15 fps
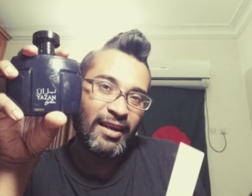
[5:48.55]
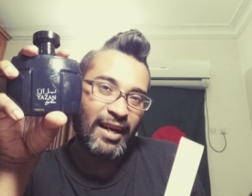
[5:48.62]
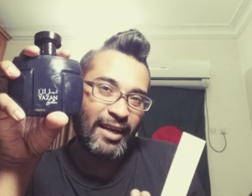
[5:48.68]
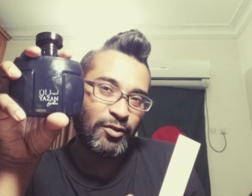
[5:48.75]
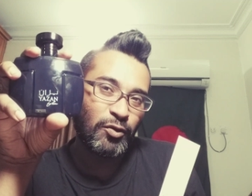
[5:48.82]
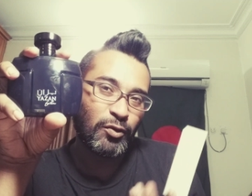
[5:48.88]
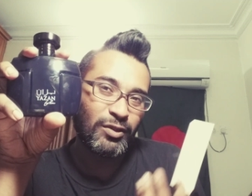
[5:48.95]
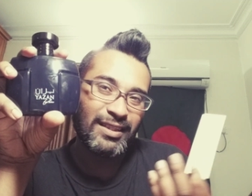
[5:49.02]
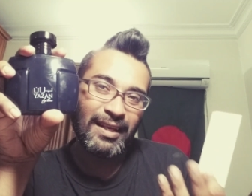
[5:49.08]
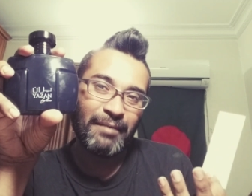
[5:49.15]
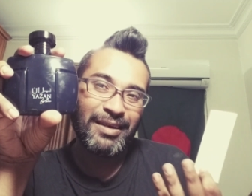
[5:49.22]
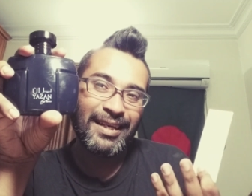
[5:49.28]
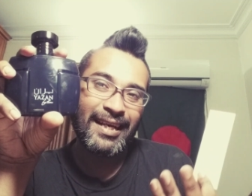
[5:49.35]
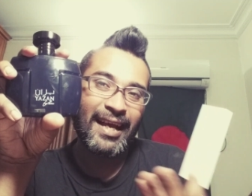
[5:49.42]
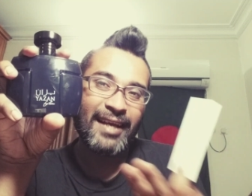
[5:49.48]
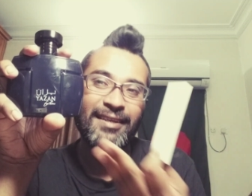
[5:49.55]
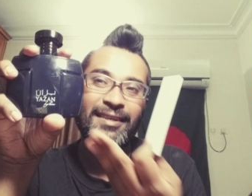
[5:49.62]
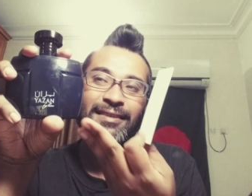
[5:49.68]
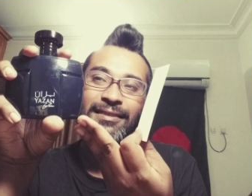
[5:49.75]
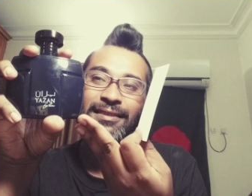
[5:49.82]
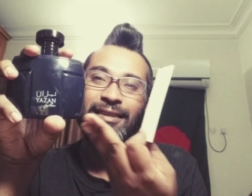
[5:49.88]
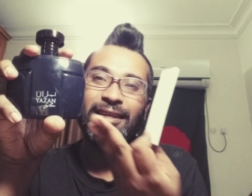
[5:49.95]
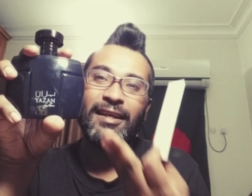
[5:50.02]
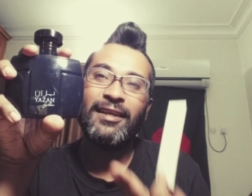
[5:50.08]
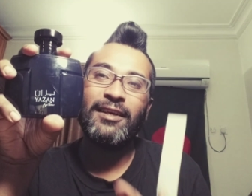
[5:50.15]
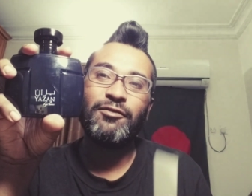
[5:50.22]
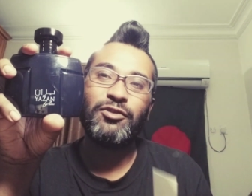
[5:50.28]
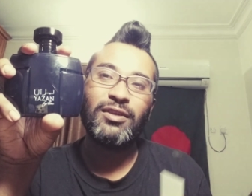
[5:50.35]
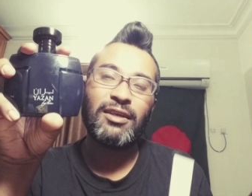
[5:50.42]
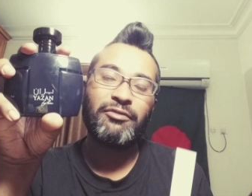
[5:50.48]
like those lemon candies it
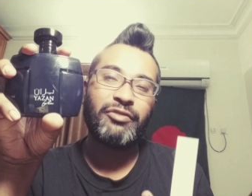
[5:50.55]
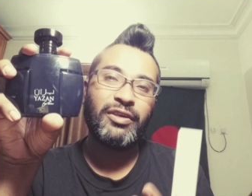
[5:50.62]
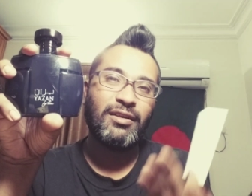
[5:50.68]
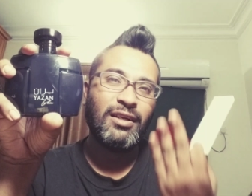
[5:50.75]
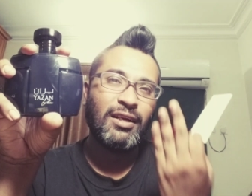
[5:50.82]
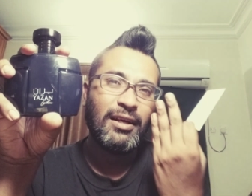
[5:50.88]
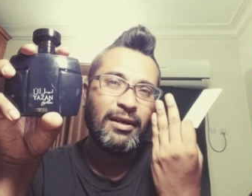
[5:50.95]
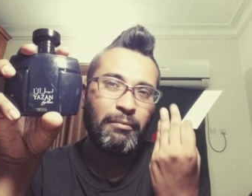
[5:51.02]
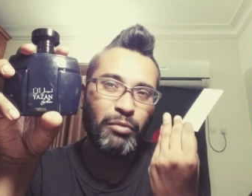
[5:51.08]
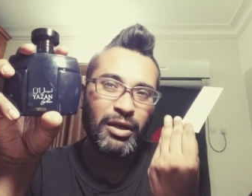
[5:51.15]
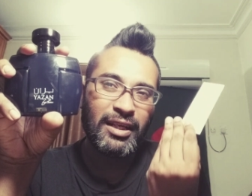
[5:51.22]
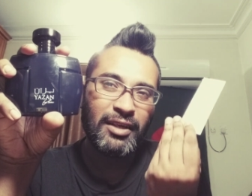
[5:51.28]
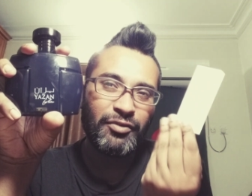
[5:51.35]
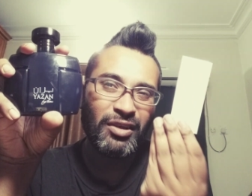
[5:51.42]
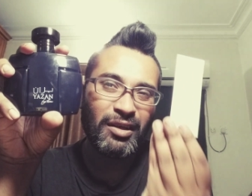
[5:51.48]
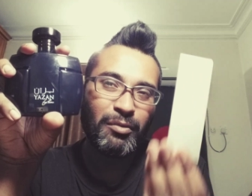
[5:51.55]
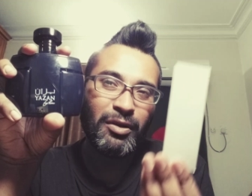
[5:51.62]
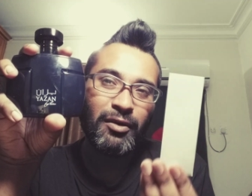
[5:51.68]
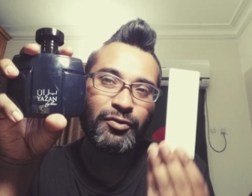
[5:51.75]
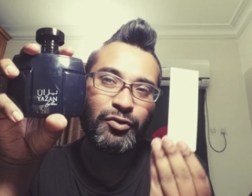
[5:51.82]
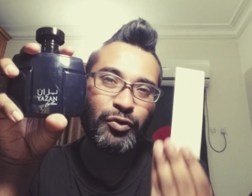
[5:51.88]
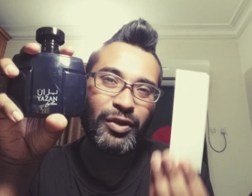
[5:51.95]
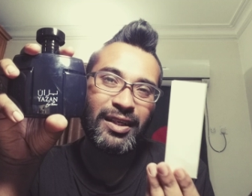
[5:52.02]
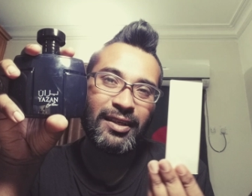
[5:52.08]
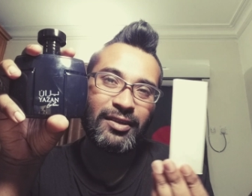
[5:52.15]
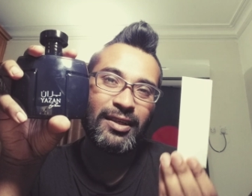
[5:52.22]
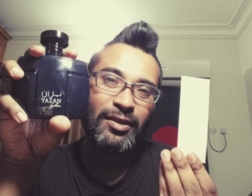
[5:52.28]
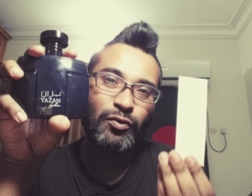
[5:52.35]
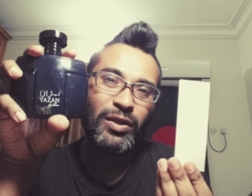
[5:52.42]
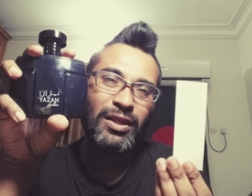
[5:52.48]
gives you that feel but gives a little bit of
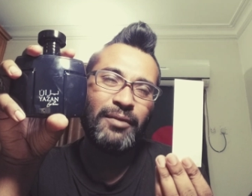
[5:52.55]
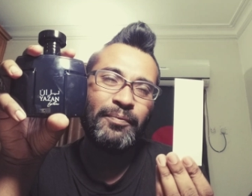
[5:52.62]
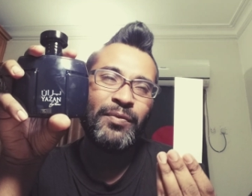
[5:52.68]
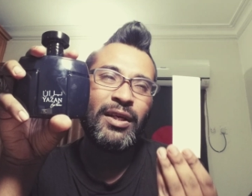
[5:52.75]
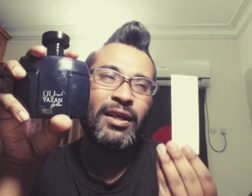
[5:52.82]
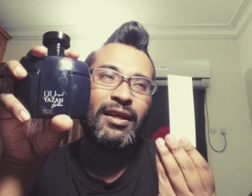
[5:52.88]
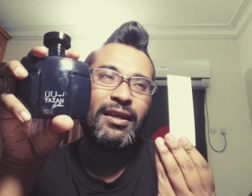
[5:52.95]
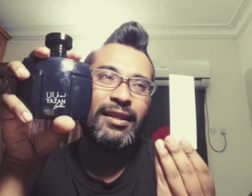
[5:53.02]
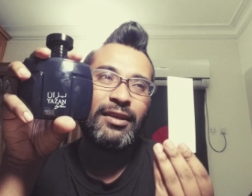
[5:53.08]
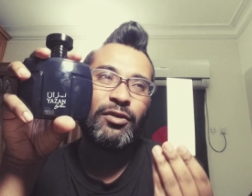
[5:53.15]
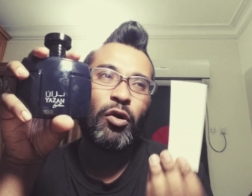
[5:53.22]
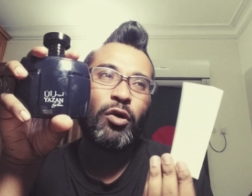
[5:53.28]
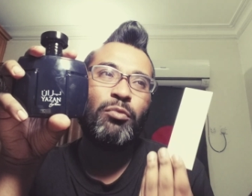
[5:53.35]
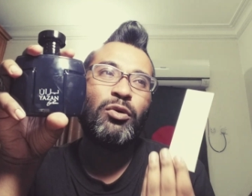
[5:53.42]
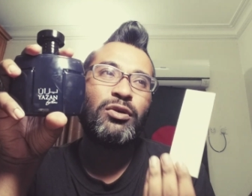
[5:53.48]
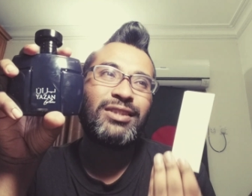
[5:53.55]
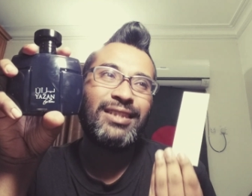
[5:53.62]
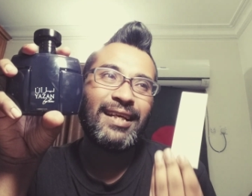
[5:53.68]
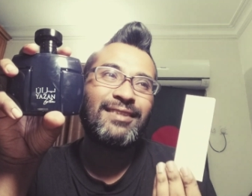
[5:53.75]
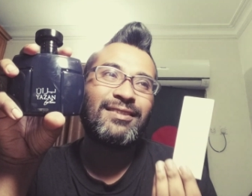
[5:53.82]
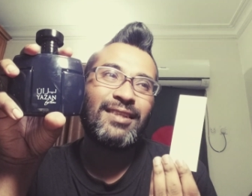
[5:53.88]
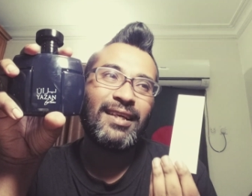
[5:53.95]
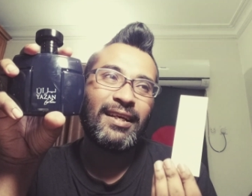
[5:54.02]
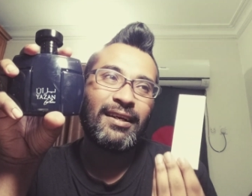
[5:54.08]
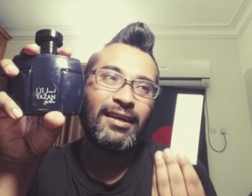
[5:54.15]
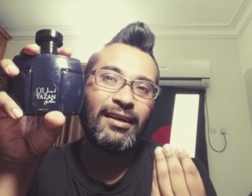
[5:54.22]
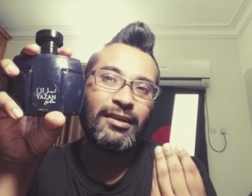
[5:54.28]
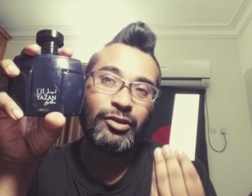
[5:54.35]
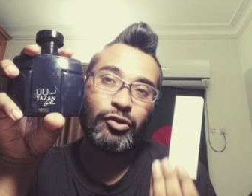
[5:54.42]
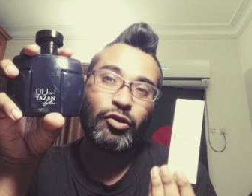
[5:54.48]
sweetness as well it almost tastes like
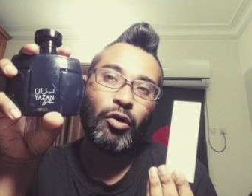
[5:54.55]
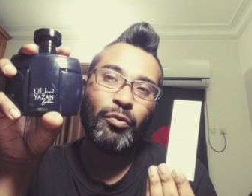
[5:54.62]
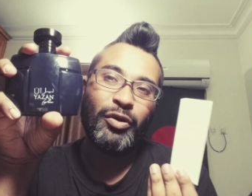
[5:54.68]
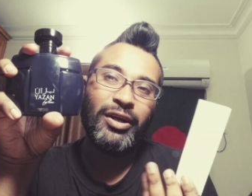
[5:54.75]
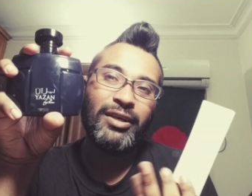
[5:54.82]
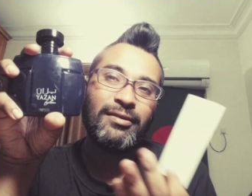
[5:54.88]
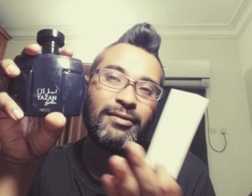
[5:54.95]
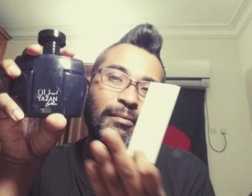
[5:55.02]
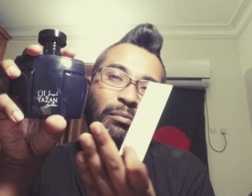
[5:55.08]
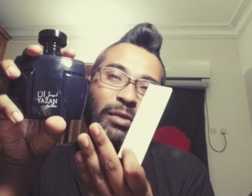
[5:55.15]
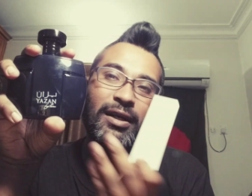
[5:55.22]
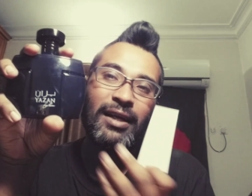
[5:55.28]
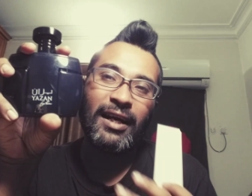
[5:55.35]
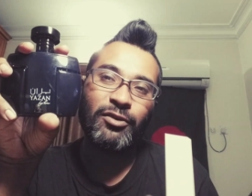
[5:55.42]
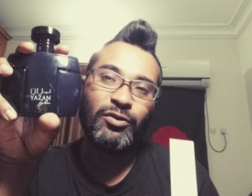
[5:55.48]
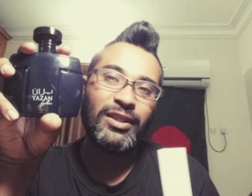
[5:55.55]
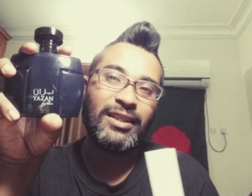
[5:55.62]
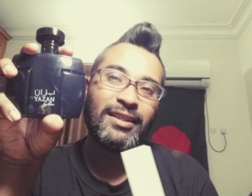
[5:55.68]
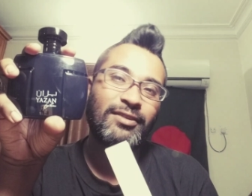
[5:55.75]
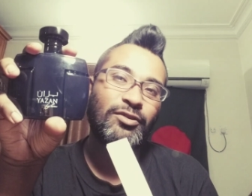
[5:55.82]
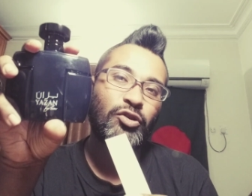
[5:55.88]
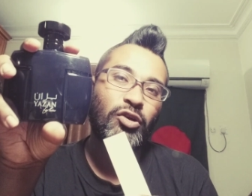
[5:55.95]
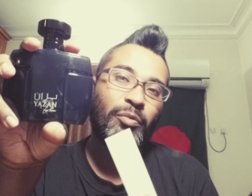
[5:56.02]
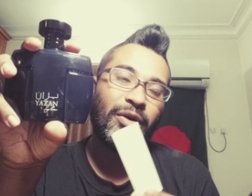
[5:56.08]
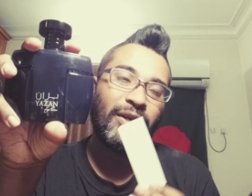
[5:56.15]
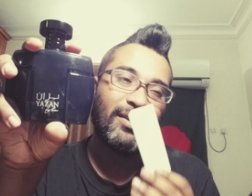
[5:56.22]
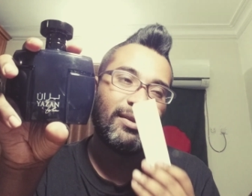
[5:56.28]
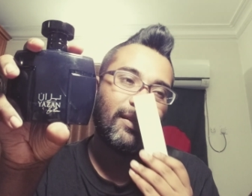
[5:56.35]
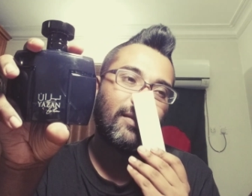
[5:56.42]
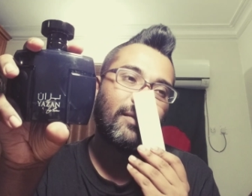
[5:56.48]
uh, strawberries but i don't think there's strawberry
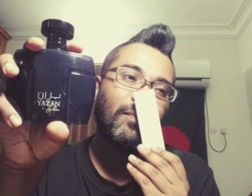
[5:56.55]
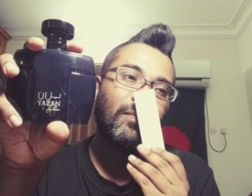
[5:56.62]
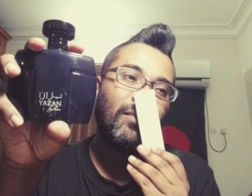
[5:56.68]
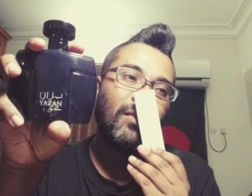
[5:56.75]
in this